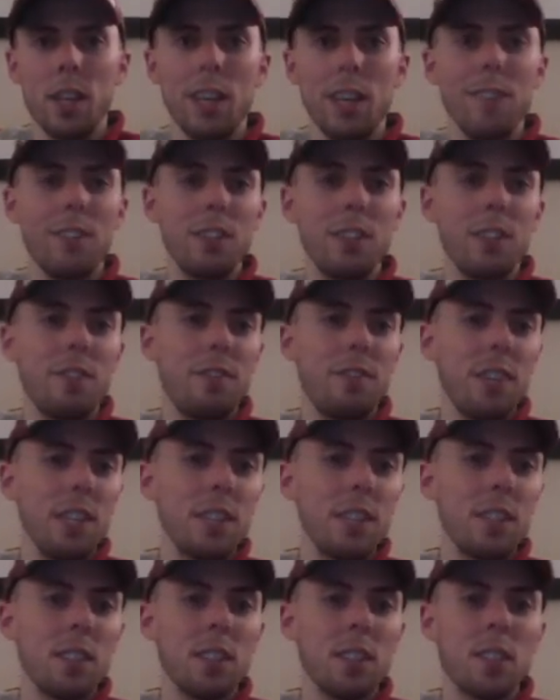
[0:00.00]
even
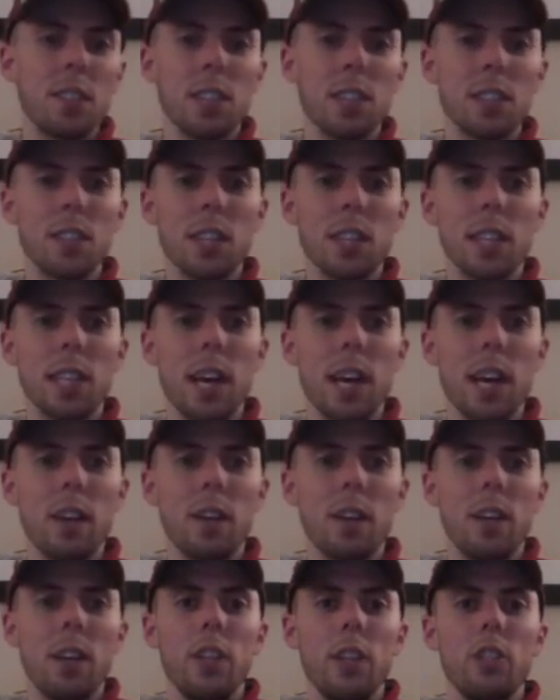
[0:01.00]
defenses and things like
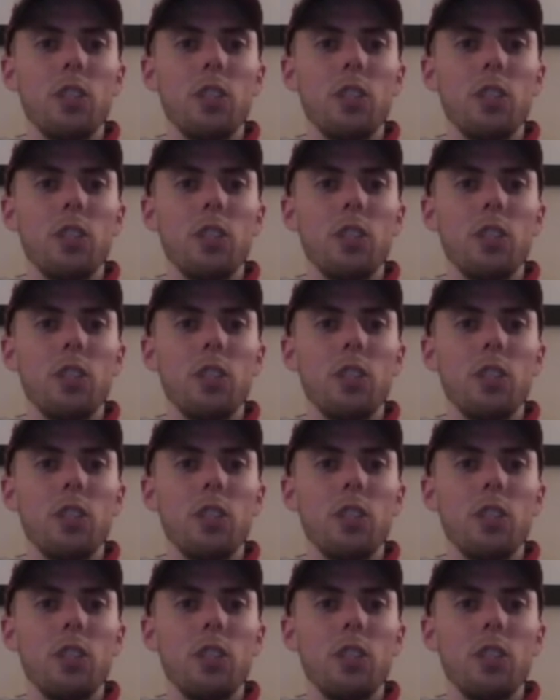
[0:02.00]
that.